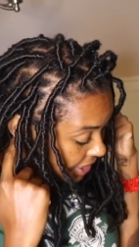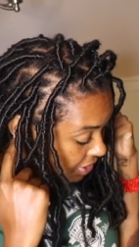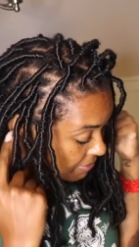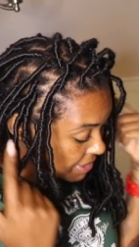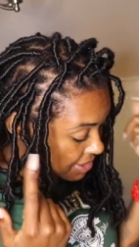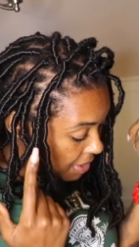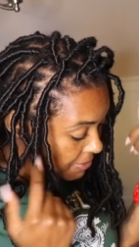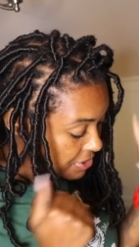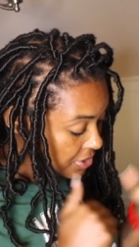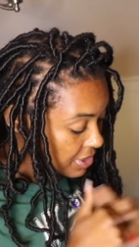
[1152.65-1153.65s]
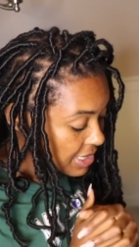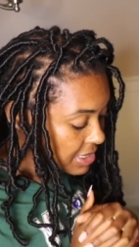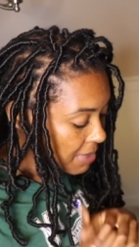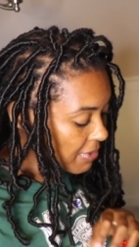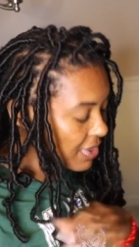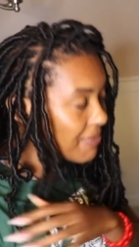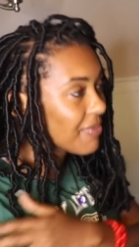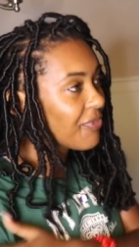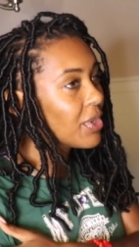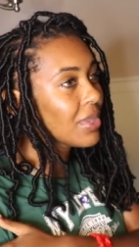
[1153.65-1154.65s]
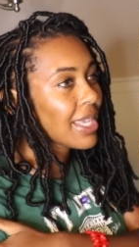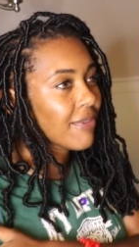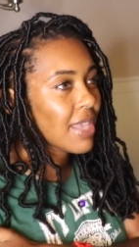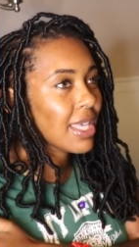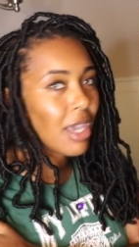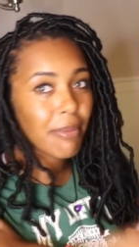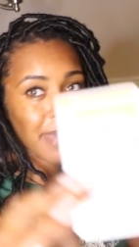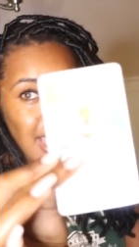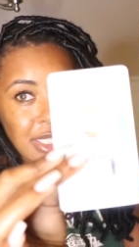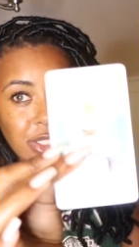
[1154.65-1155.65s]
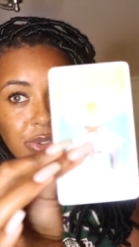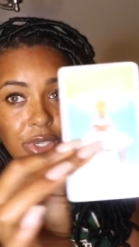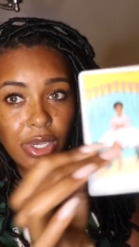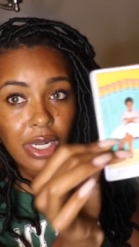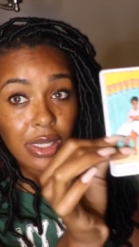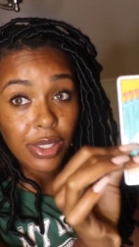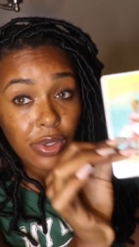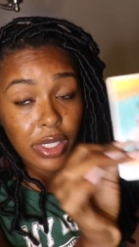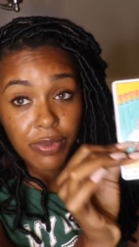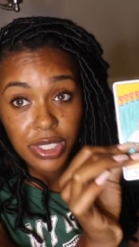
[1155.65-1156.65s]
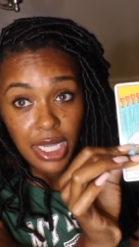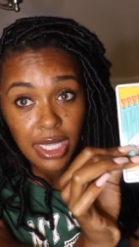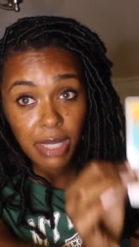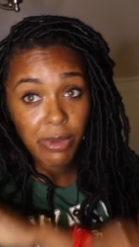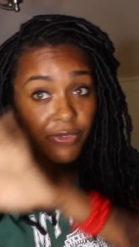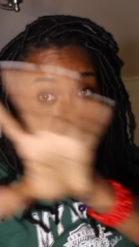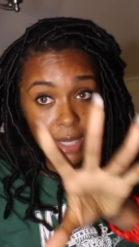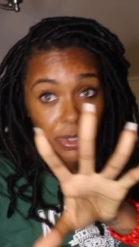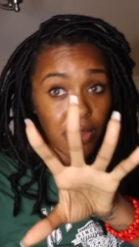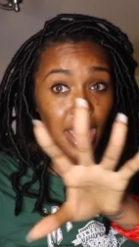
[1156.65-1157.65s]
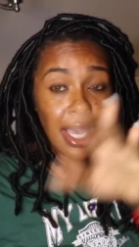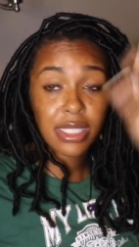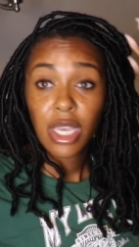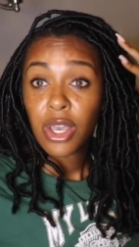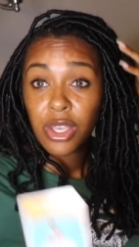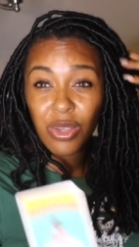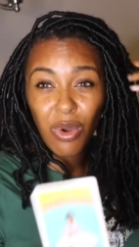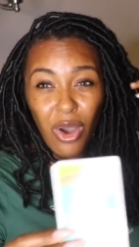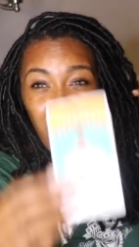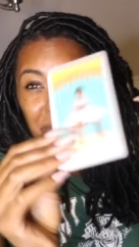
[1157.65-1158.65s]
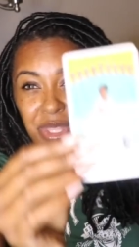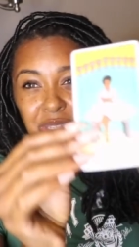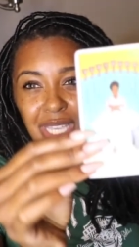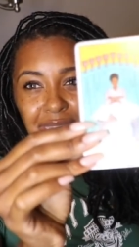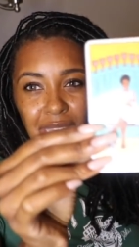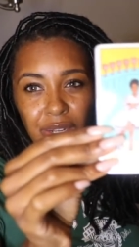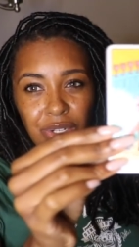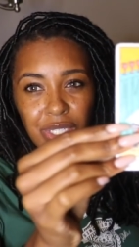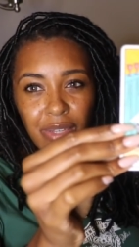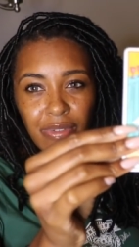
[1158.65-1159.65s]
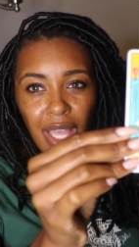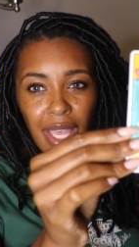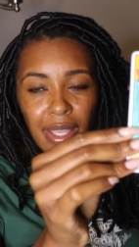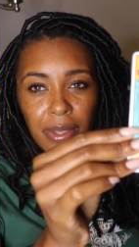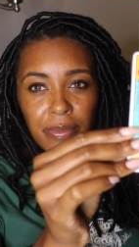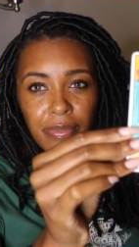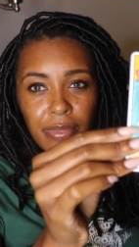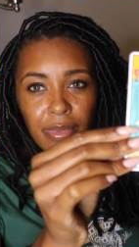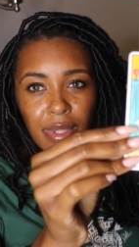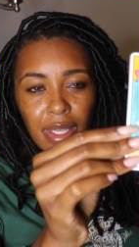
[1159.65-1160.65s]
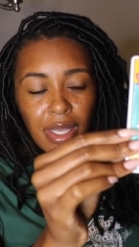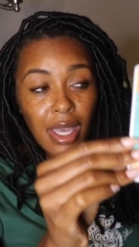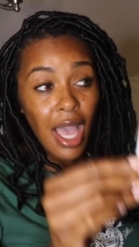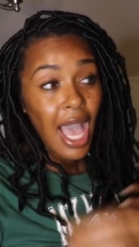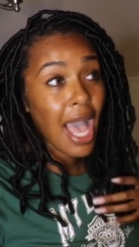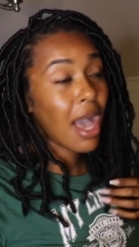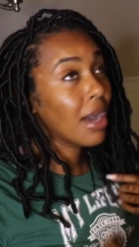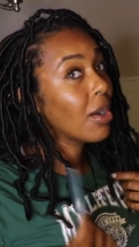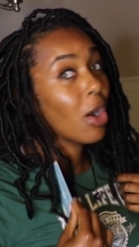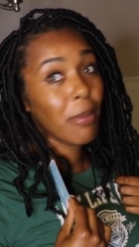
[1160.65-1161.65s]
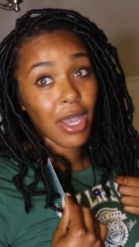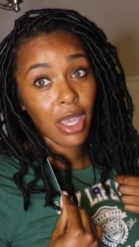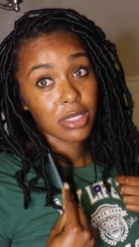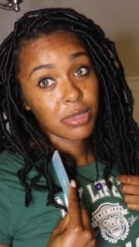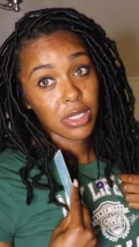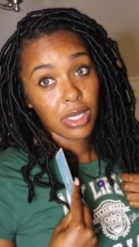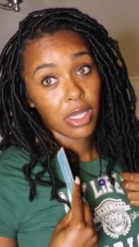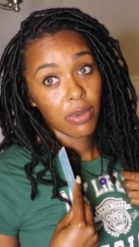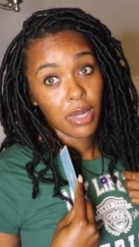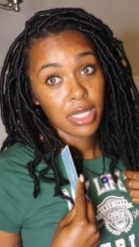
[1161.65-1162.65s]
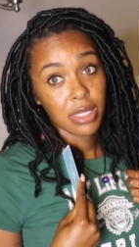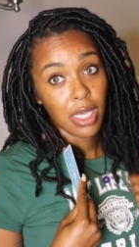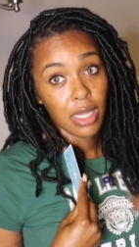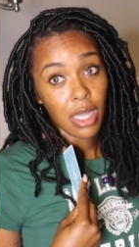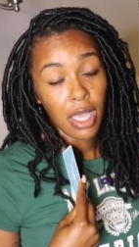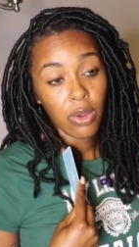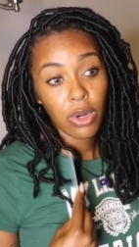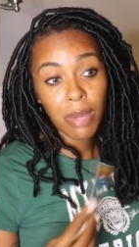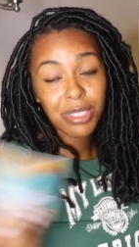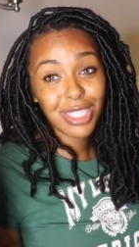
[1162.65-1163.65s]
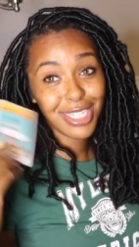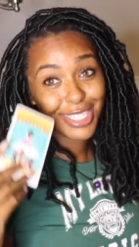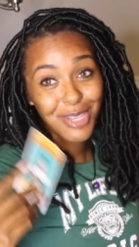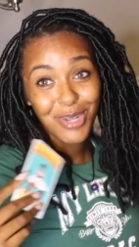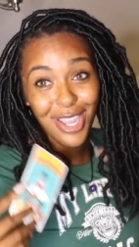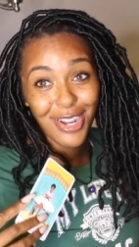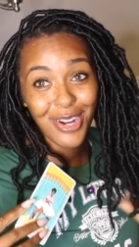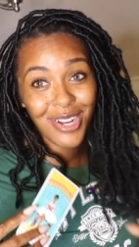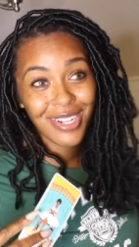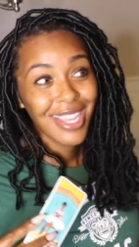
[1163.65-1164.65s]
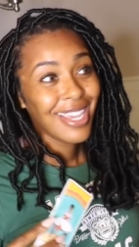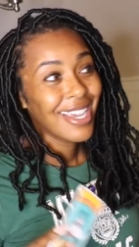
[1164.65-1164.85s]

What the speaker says: hearing missed opportunities. Some of them feel like if they come back to you, you're gonna literally reject them. And for some of you guys, you are, but there's like an energy of like, oh my gosh, I'm just gonna hear what I said. Like, or I'm just gonna say what I heard.